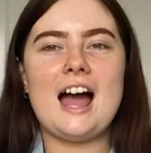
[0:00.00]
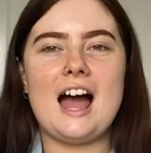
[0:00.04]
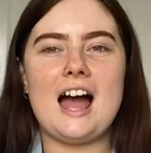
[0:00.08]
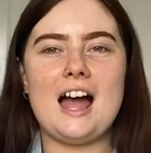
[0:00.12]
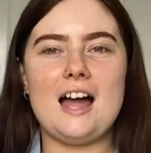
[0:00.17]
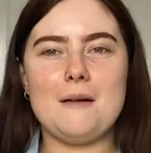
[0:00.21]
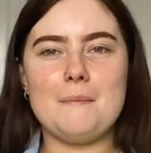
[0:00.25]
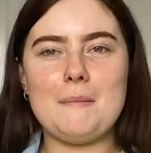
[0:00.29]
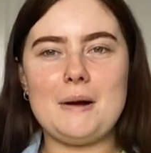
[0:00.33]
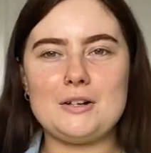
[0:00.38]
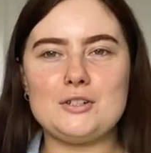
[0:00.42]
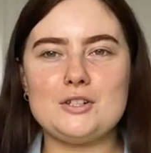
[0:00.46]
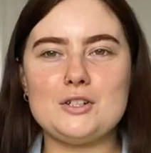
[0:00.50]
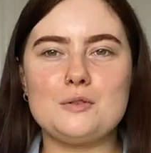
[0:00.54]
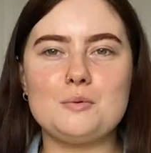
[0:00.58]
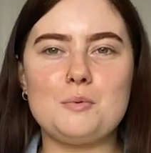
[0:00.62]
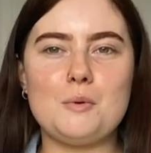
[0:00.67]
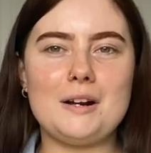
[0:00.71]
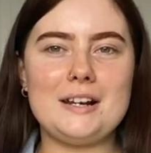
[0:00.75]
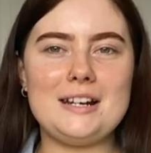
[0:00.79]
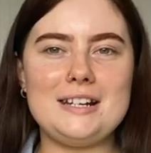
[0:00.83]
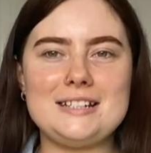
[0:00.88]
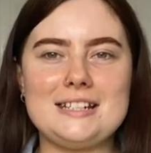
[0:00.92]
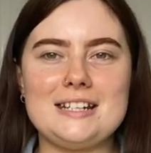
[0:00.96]
um, I just
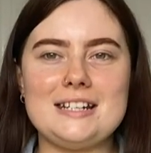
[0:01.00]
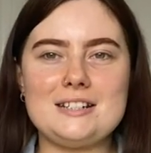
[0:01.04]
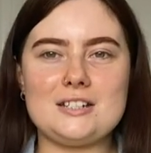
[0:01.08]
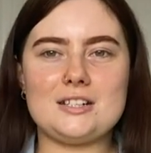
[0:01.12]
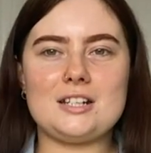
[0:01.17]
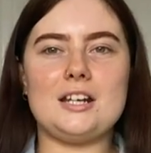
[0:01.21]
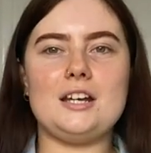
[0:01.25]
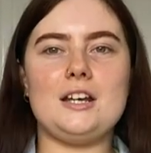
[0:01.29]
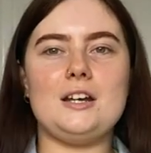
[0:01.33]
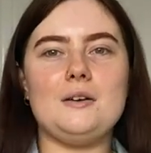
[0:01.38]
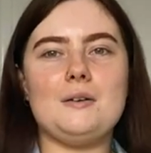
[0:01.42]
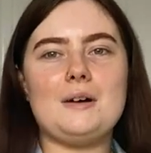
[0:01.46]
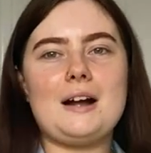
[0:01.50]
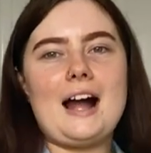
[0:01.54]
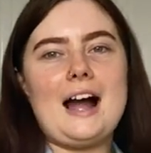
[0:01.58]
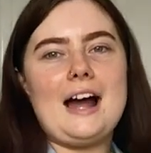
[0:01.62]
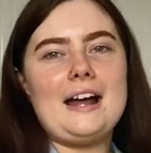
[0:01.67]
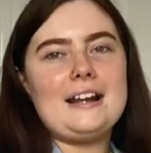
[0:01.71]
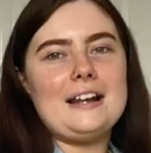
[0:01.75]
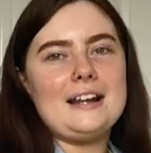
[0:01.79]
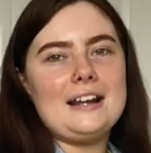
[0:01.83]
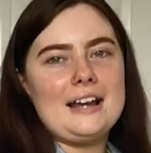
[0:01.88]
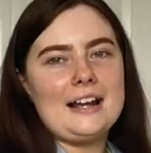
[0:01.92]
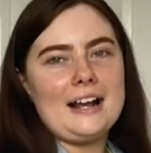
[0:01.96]
wanted wanted it to
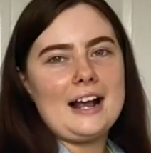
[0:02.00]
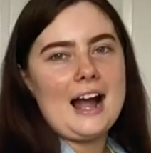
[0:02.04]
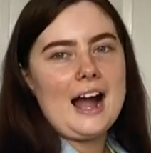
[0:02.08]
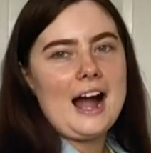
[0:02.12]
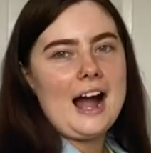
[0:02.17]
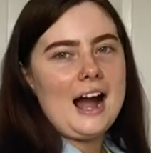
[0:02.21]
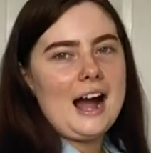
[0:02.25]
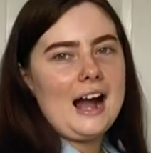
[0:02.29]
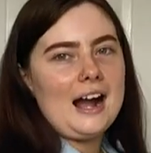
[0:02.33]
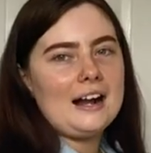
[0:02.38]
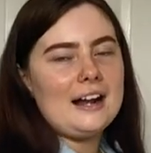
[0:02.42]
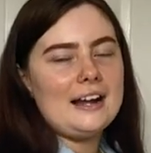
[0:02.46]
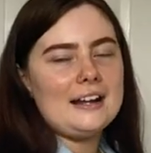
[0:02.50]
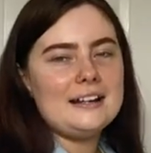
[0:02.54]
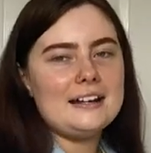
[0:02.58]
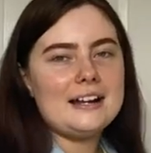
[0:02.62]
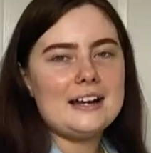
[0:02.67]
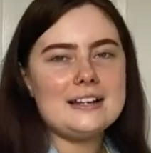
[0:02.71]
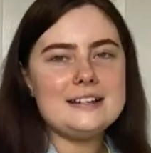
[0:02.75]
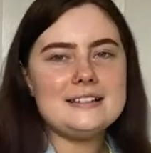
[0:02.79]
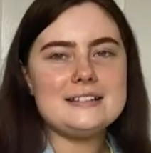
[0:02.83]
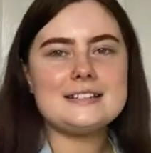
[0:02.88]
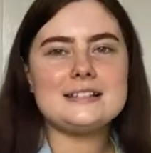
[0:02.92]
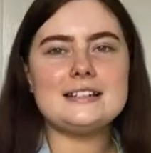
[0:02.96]
kind of like hang
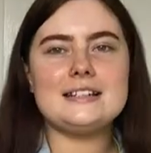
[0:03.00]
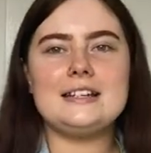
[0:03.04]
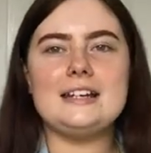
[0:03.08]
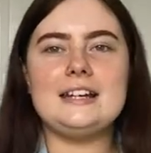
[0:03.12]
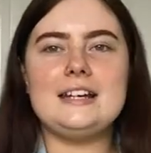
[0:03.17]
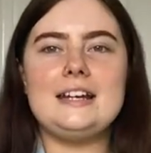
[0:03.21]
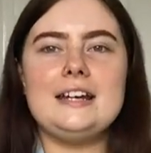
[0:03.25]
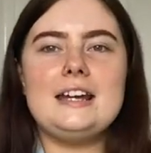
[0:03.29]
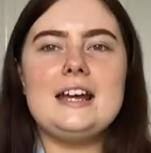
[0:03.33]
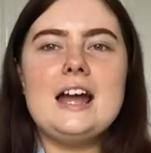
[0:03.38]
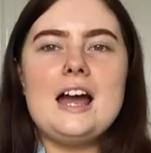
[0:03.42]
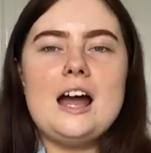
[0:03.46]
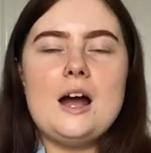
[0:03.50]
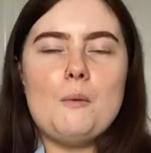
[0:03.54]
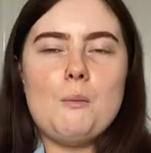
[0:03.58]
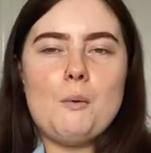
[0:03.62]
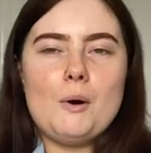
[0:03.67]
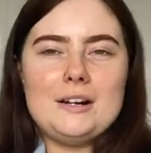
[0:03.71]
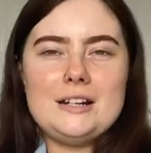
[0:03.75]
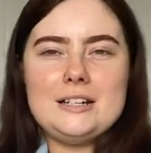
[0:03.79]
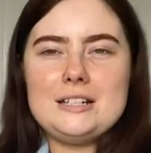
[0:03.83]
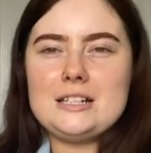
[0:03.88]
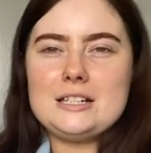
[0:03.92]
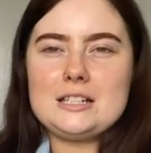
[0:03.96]
nicely,
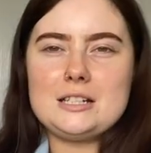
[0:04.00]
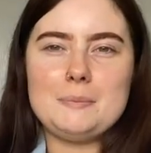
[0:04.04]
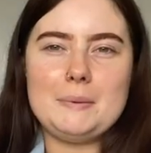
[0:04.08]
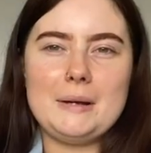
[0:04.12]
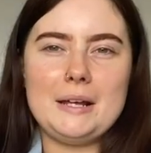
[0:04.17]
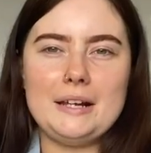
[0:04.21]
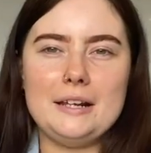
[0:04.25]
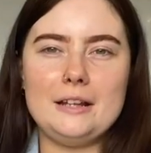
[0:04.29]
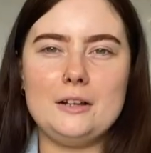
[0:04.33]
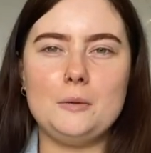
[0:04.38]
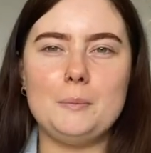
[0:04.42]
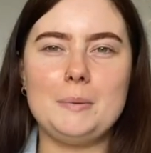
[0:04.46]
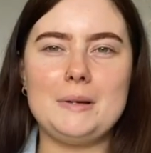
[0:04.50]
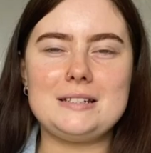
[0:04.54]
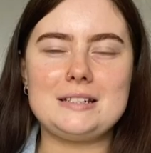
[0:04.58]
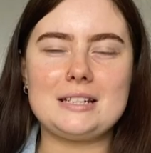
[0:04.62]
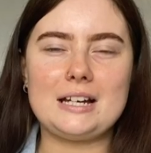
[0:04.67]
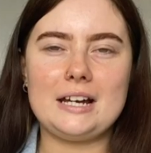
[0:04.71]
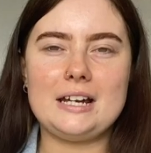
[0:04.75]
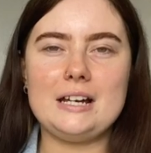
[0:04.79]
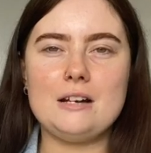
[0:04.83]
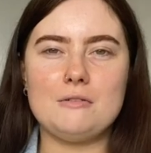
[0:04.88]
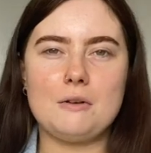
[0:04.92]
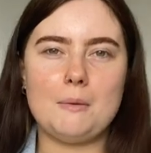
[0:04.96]
wanted it to be a little bit
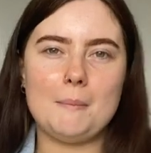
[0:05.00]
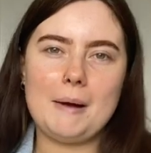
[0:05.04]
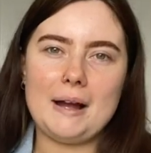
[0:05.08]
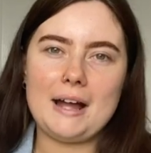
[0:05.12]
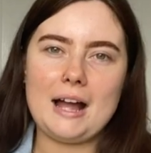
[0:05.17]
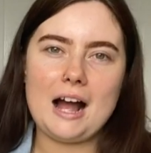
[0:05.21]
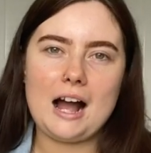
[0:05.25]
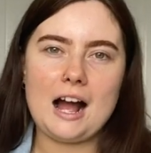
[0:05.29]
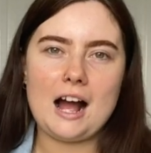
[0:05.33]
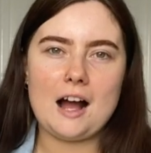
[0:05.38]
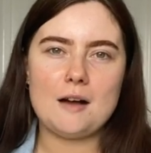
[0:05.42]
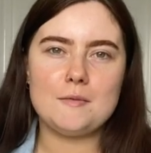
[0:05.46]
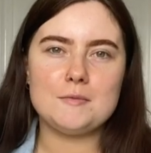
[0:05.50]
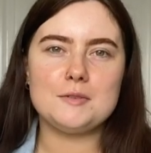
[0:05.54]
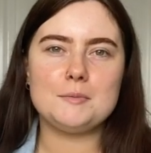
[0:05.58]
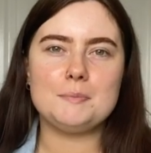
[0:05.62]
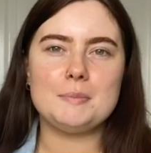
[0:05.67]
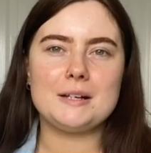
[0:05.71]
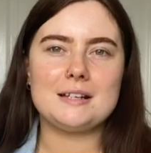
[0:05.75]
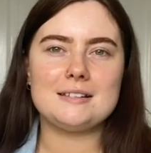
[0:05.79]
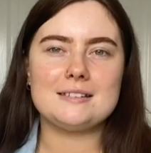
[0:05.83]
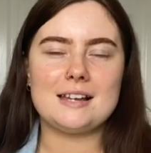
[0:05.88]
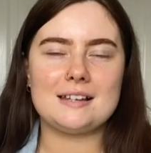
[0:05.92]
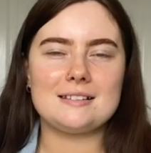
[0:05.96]
tighter on my arms
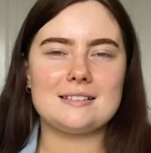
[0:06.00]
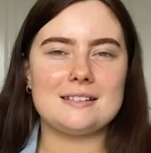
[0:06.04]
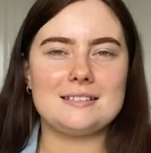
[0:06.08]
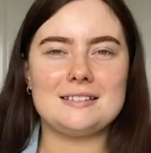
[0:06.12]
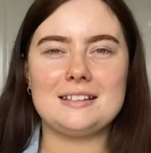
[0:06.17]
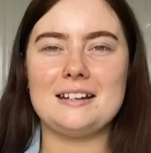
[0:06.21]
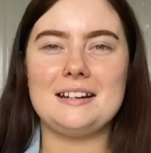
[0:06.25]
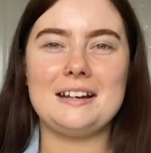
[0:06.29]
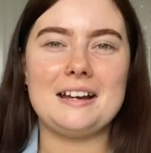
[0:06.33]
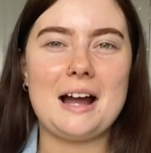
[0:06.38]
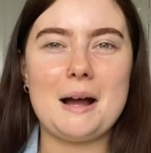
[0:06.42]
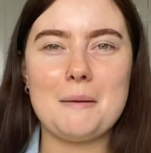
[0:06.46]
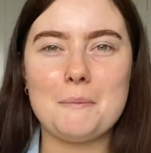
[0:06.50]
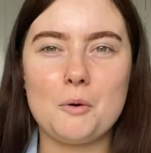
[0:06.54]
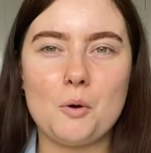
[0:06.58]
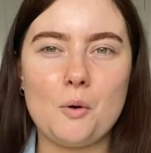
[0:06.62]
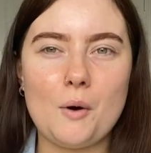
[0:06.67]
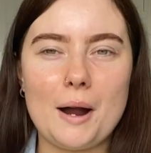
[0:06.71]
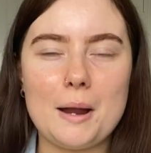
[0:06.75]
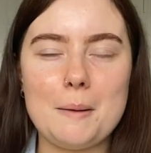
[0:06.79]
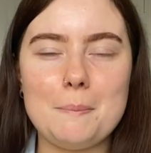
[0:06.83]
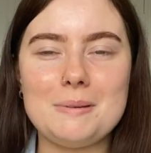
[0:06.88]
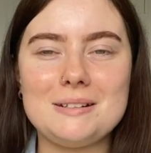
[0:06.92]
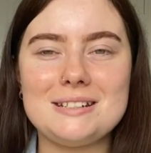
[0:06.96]
because as I said, I am
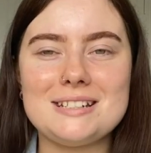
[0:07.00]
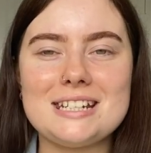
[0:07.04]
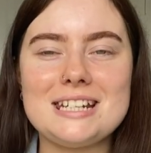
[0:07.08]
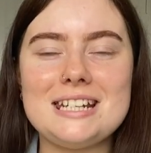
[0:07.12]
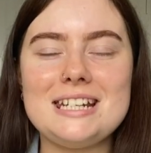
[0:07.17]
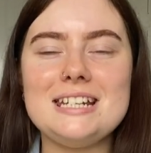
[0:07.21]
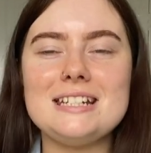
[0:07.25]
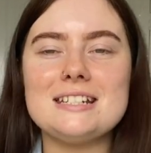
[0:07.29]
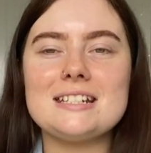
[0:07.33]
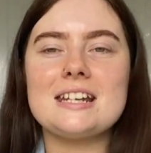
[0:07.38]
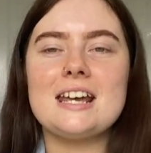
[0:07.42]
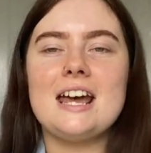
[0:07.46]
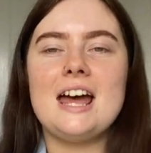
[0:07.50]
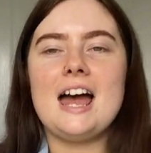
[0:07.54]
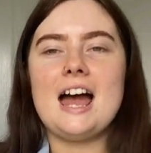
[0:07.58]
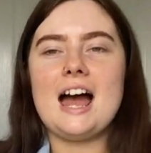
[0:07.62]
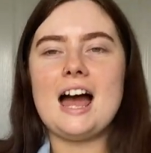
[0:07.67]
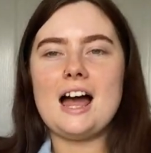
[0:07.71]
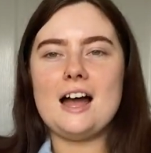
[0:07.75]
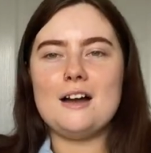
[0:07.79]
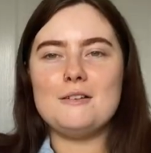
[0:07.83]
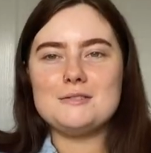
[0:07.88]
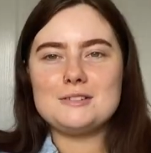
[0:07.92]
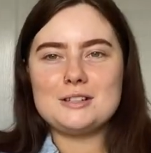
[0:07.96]
quite petite.
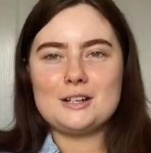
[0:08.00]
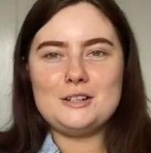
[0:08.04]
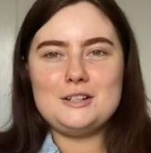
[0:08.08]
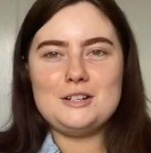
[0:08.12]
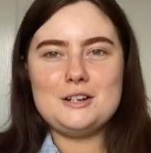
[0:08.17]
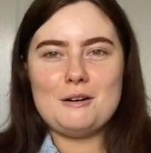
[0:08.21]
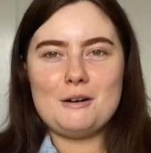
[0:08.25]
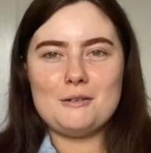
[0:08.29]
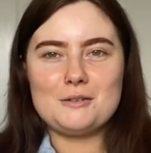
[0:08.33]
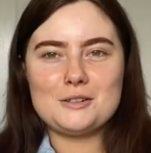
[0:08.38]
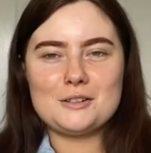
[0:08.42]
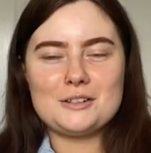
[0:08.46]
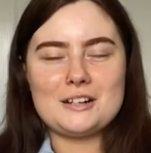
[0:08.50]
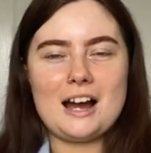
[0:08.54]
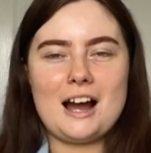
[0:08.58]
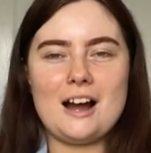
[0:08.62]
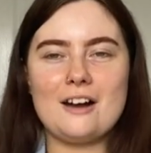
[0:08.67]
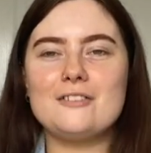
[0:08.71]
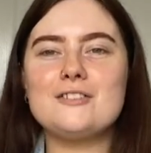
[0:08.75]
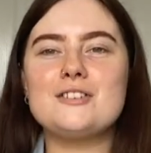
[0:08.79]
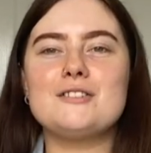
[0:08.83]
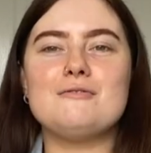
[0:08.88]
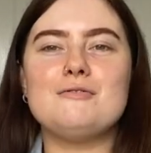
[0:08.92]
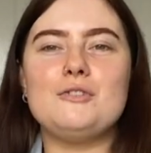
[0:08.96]
Um, so I knew I was going to
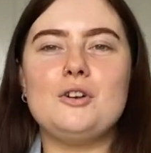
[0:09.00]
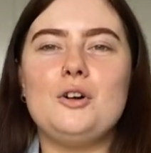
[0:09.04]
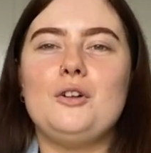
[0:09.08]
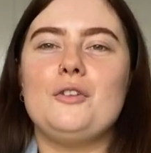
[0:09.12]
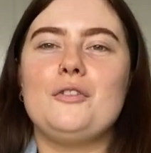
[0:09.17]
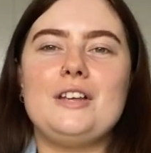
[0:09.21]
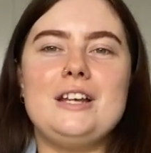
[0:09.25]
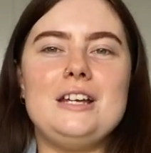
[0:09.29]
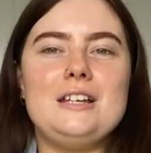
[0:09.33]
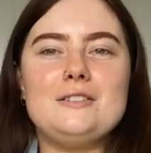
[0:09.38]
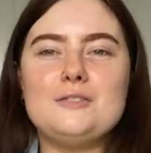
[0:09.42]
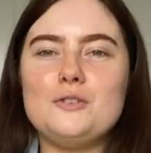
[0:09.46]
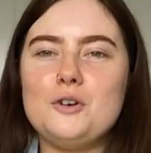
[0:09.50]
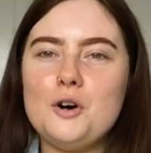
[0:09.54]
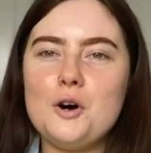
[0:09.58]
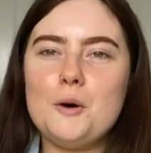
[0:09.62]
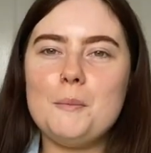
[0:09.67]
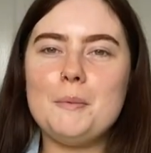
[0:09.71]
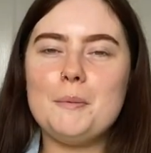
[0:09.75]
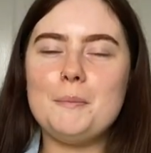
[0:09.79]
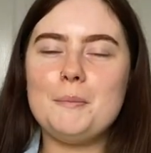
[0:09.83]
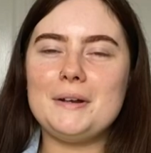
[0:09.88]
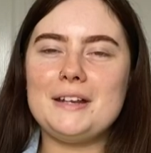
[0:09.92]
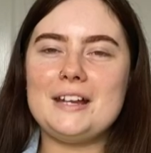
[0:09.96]
have to roll these
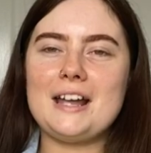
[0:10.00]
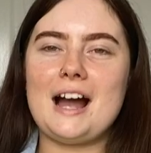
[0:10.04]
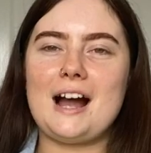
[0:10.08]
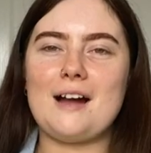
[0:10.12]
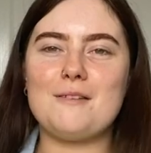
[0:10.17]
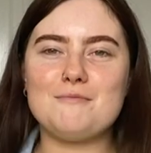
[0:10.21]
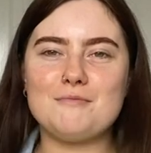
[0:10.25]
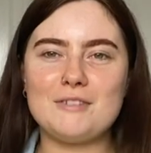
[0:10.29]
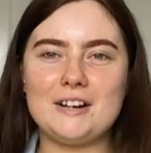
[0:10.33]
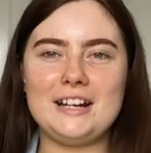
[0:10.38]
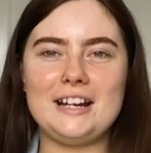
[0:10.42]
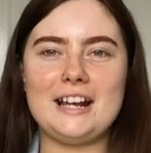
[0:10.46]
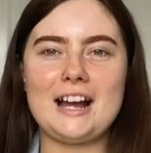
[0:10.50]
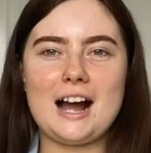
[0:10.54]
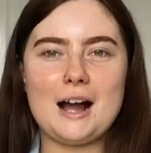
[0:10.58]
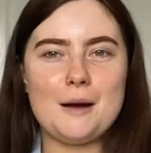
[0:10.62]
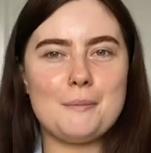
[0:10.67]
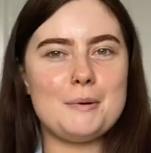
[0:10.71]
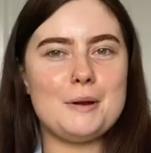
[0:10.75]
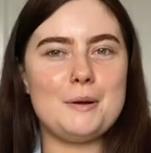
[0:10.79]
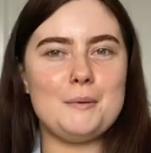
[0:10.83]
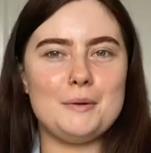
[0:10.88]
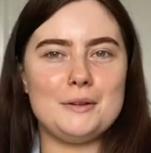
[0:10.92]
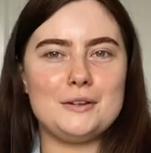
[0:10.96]
up. But yeah, I'm really
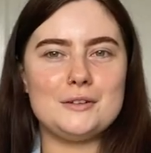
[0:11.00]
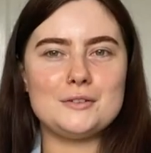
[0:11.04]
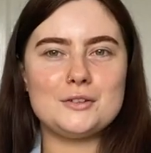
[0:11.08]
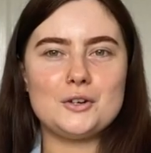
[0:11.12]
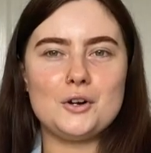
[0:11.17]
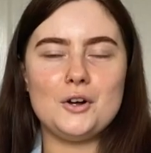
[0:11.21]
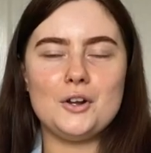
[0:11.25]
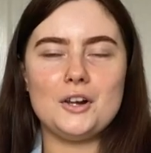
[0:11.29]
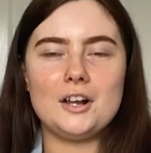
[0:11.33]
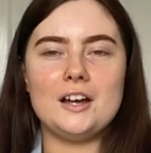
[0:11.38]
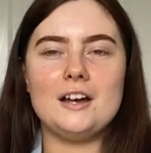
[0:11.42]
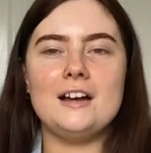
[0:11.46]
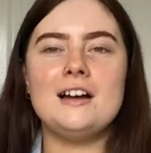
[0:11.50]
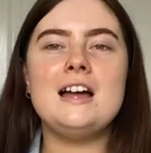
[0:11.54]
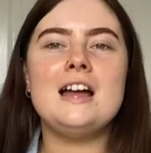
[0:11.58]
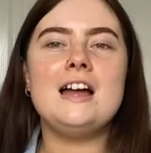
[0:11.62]
happy with this colour.